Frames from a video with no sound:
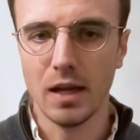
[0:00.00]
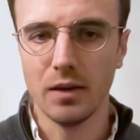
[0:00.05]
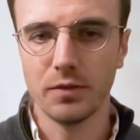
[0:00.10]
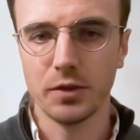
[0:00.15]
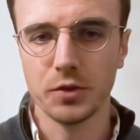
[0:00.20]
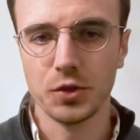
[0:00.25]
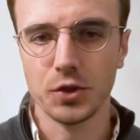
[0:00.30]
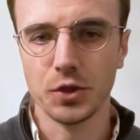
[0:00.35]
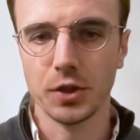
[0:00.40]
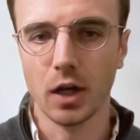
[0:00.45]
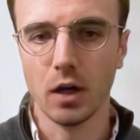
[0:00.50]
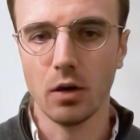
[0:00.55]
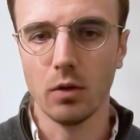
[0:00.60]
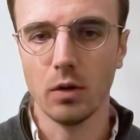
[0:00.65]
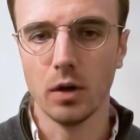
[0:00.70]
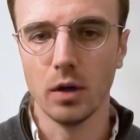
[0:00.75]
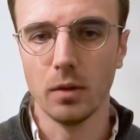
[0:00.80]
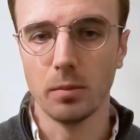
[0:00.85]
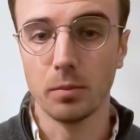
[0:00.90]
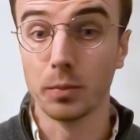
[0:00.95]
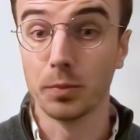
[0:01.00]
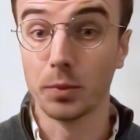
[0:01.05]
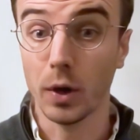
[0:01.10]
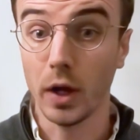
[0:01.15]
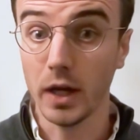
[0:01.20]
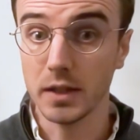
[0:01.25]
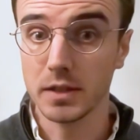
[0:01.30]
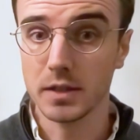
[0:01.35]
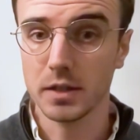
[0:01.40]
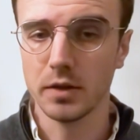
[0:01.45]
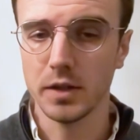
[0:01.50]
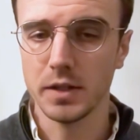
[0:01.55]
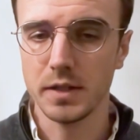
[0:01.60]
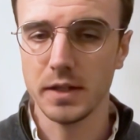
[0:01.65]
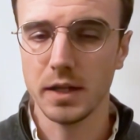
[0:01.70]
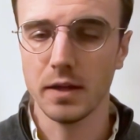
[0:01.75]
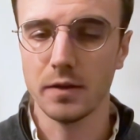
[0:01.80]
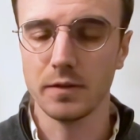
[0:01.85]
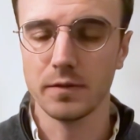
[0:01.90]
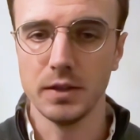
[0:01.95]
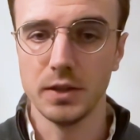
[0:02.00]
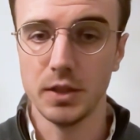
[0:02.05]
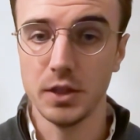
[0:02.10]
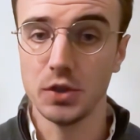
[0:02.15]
leveraging our proprietary CF